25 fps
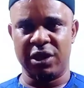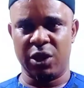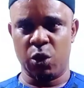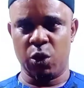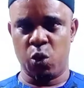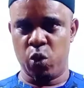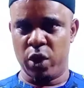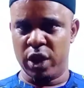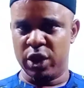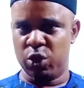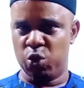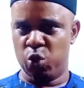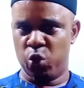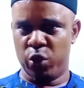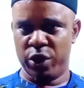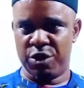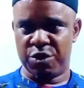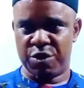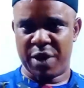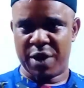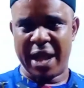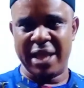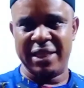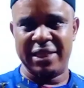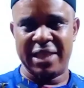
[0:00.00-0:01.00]
The way we
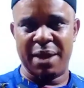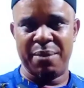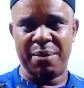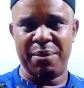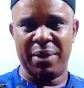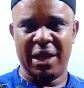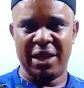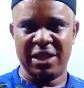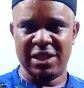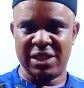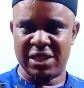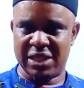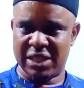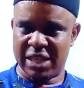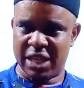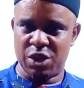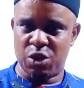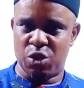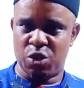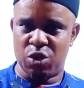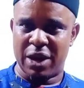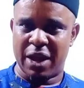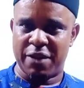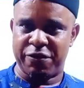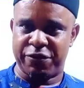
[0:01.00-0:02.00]
write them in
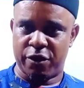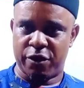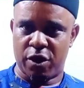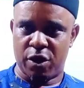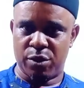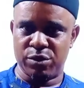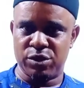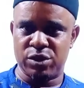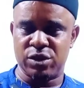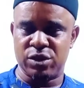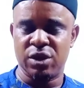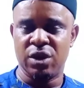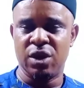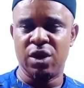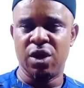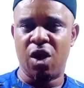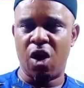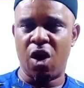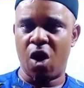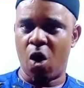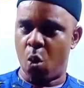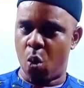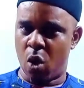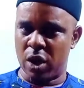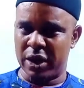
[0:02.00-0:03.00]
singular forms
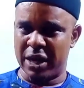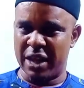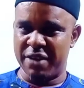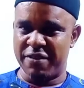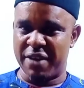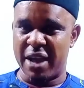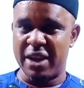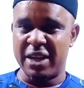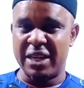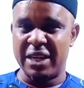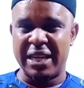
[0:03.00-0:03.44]
or whatever,